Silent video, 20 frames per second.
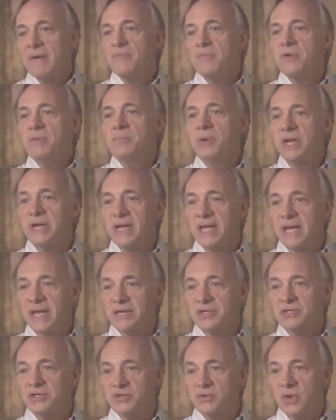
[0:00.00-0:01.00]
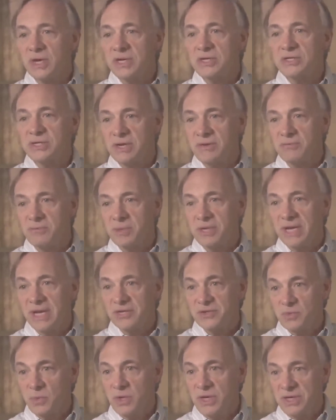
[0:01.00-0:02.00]
Everybody has strengths and everybody
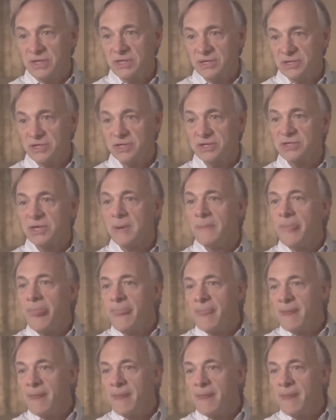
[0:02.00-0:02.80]
has weaknesses.